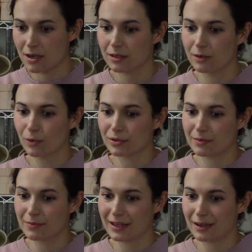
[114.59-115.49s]
you want to
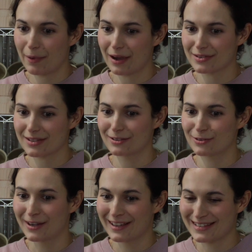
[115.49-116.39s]
think about
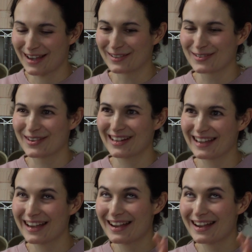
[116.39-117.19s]
centering, it sounds really